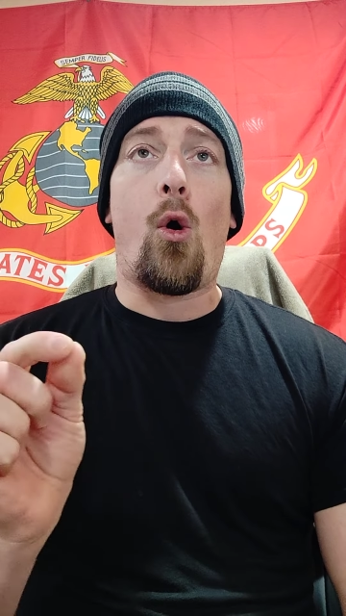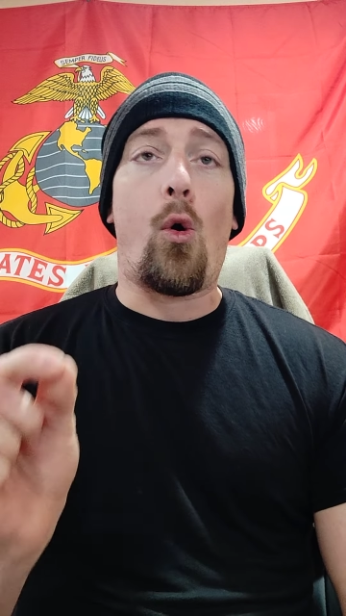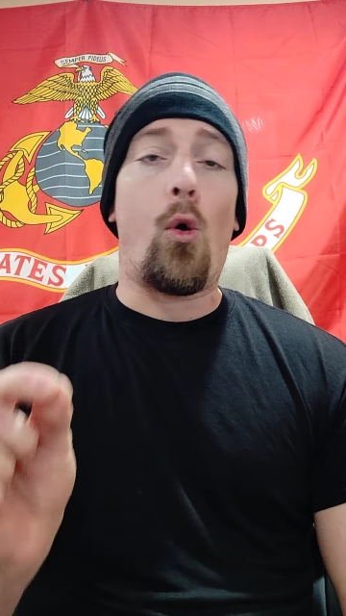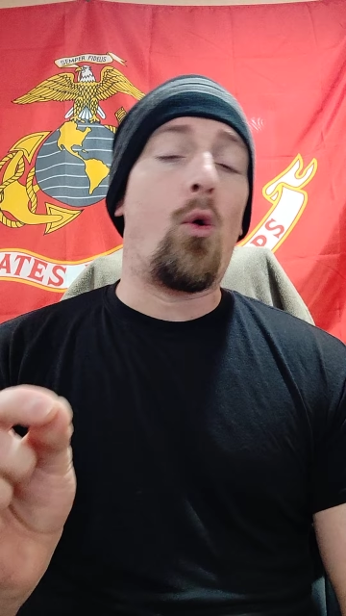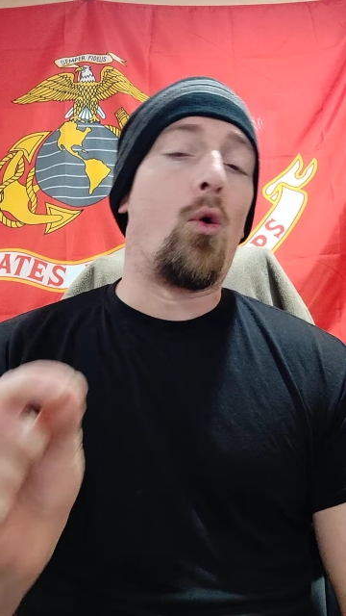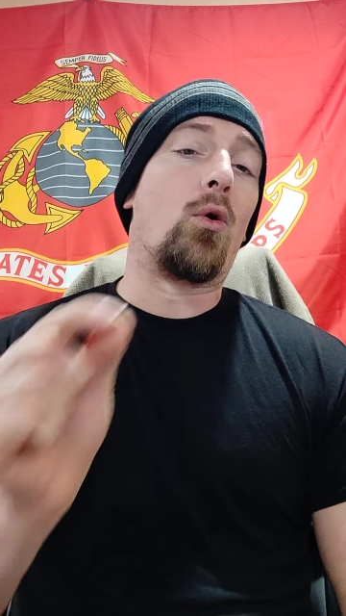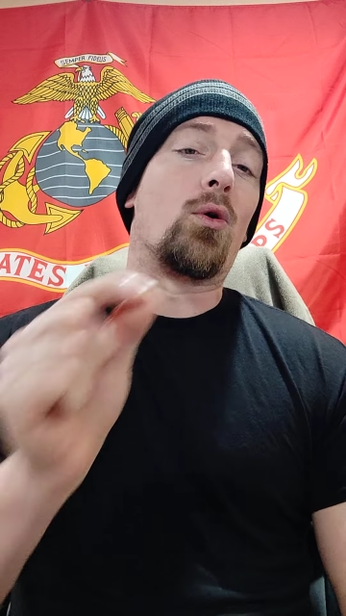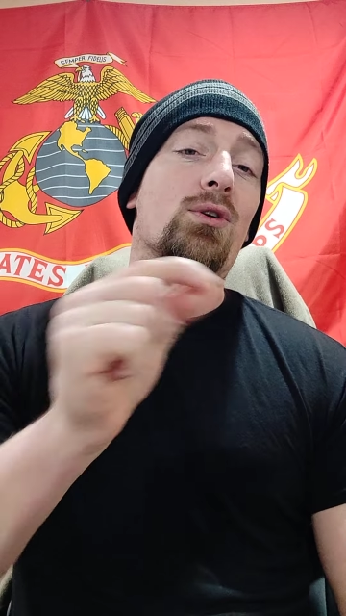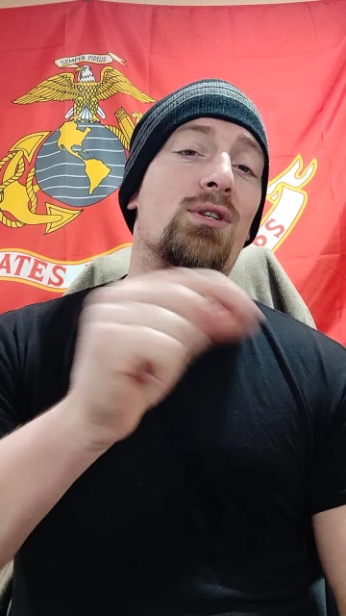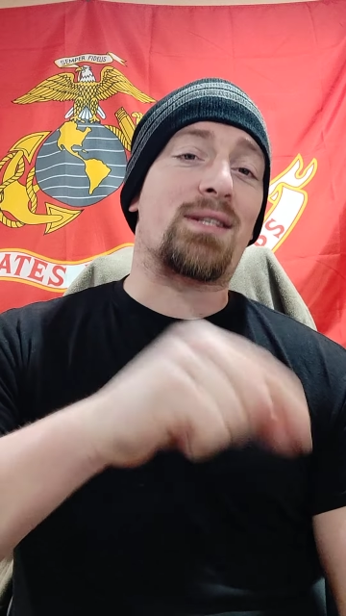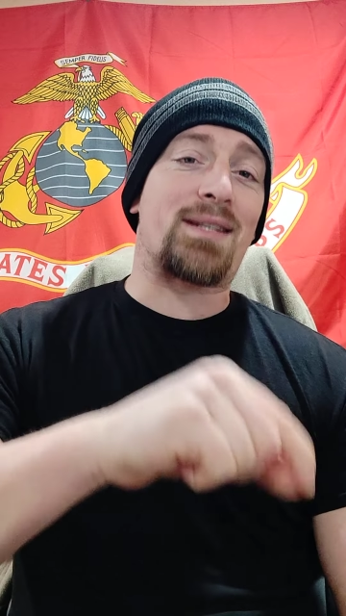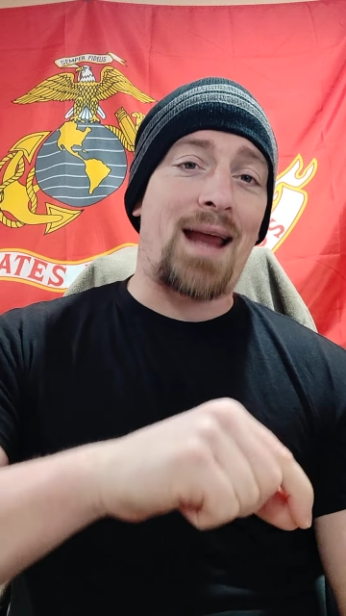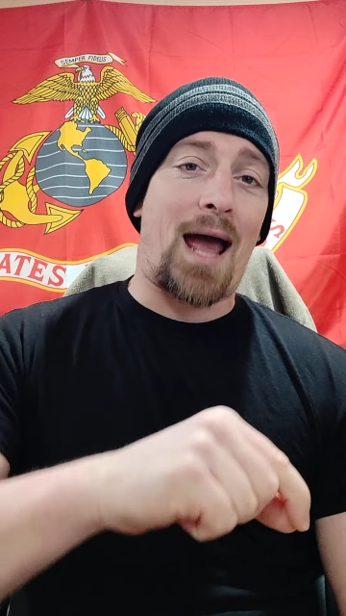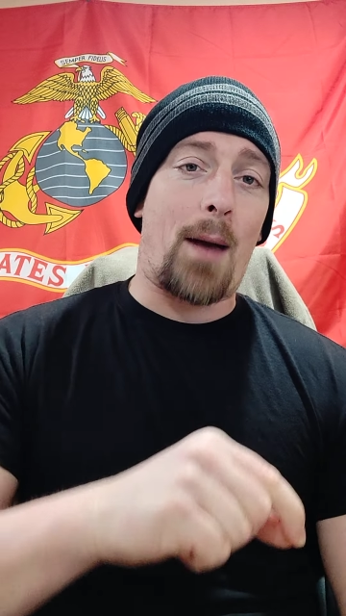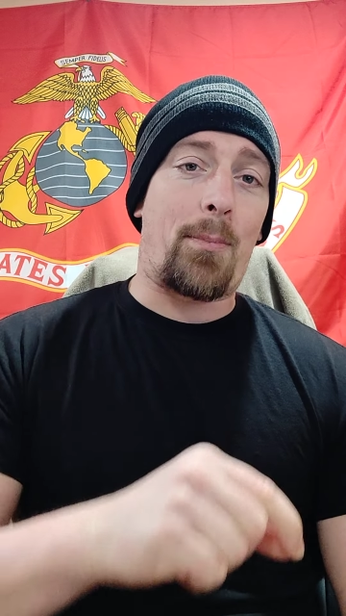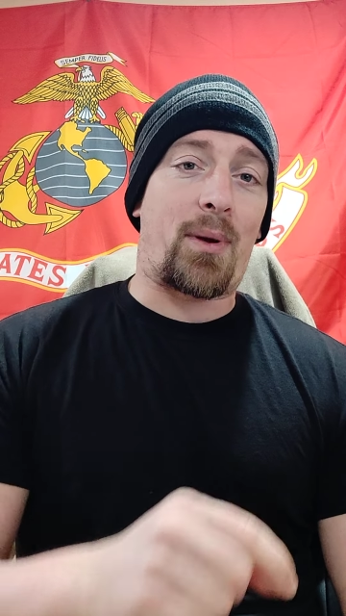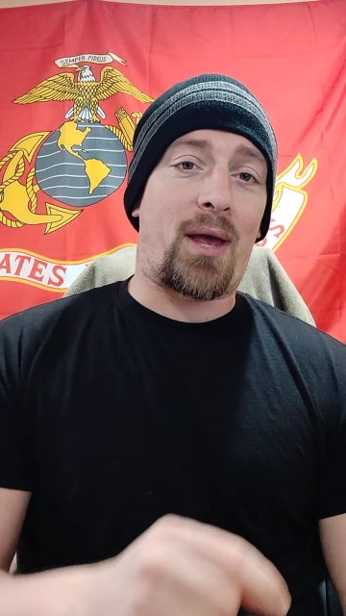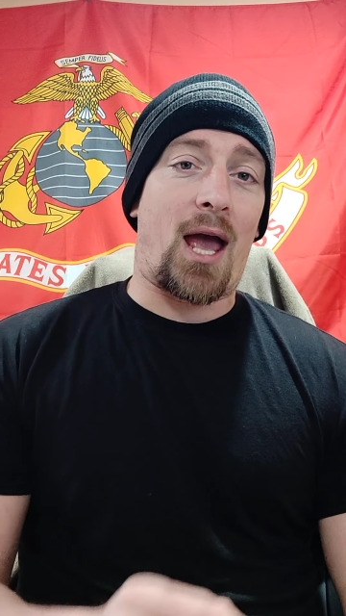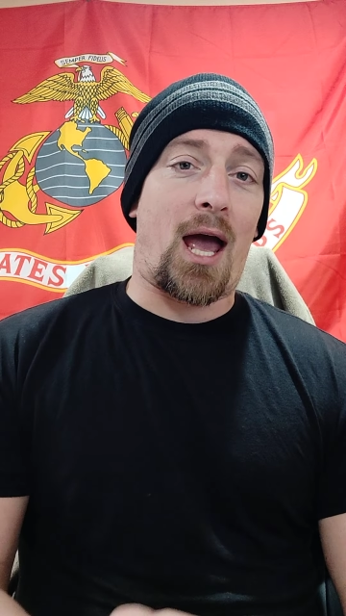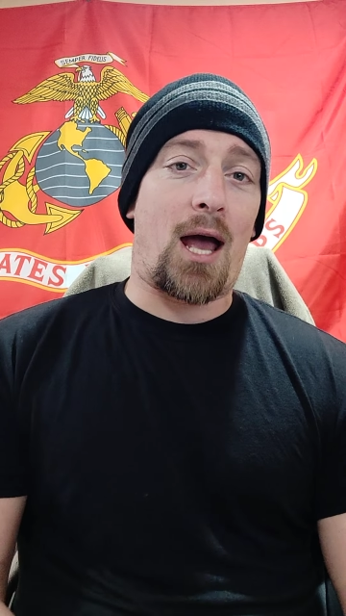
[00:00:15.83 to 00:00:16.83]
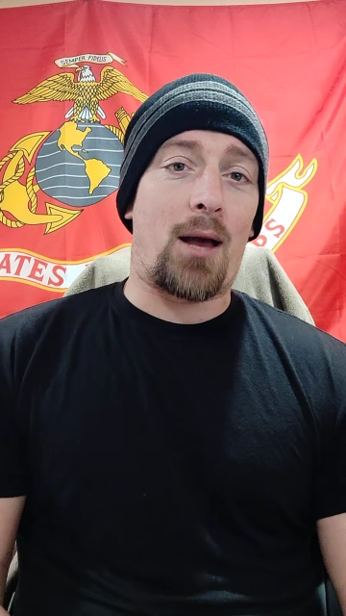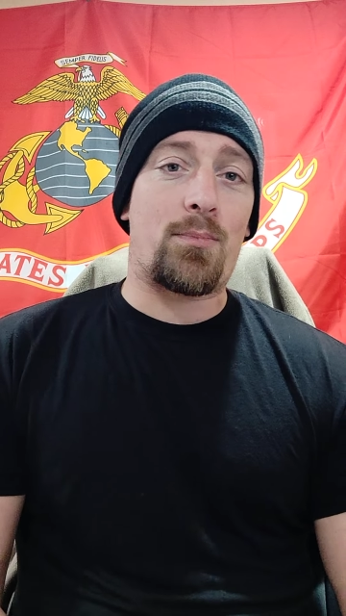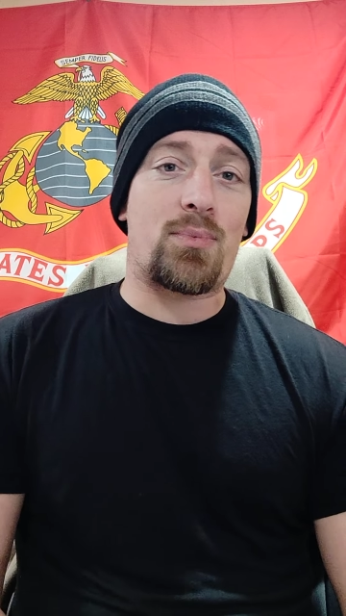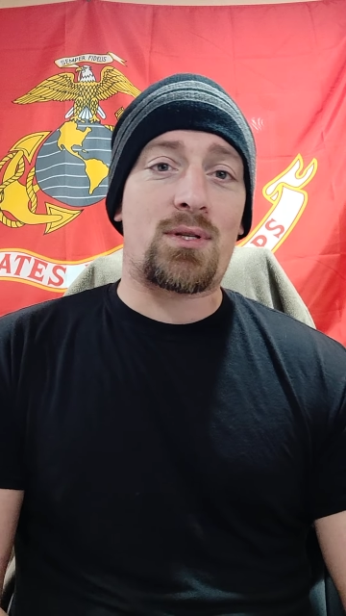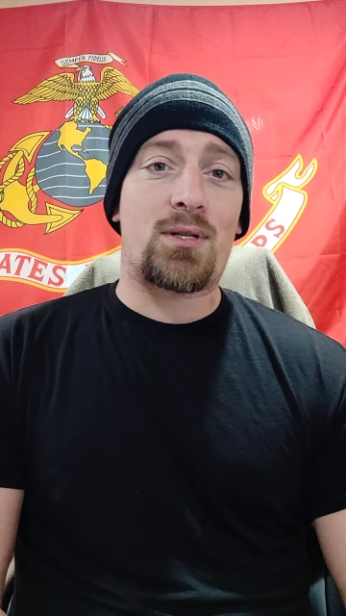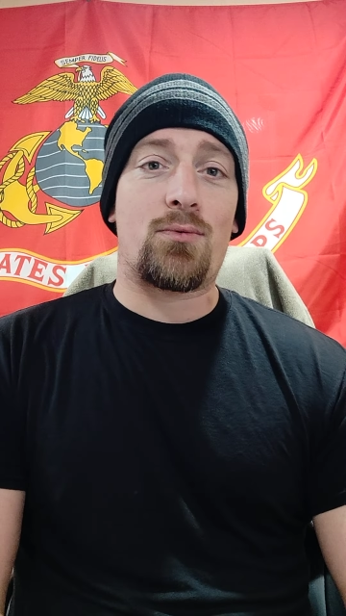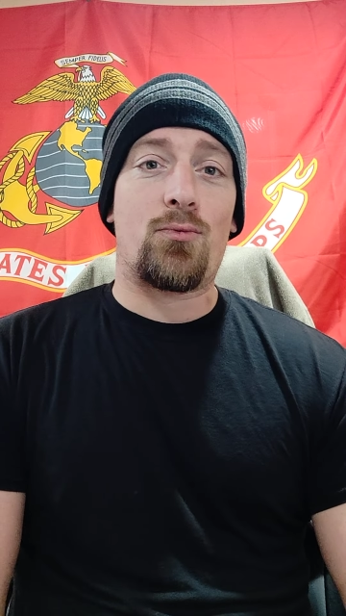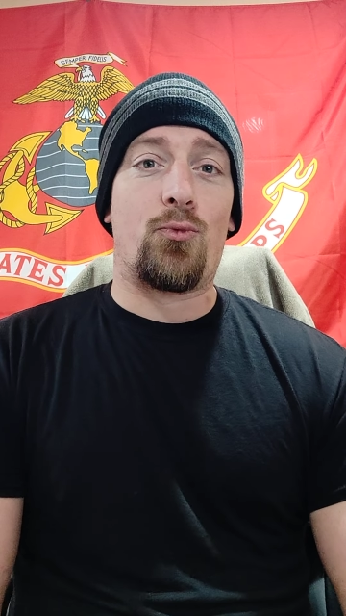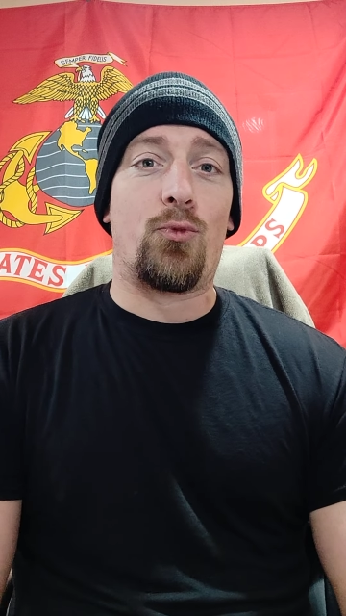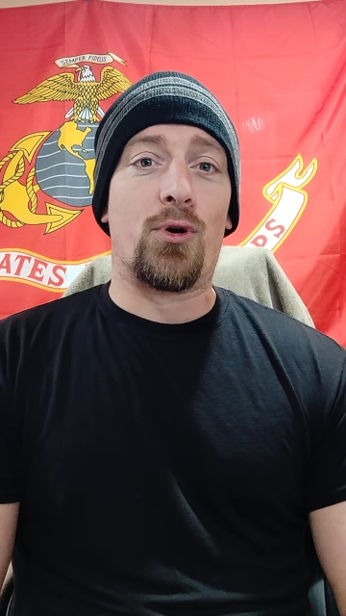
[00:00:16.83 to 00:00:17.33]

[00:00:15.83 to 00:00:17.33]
or snap caps,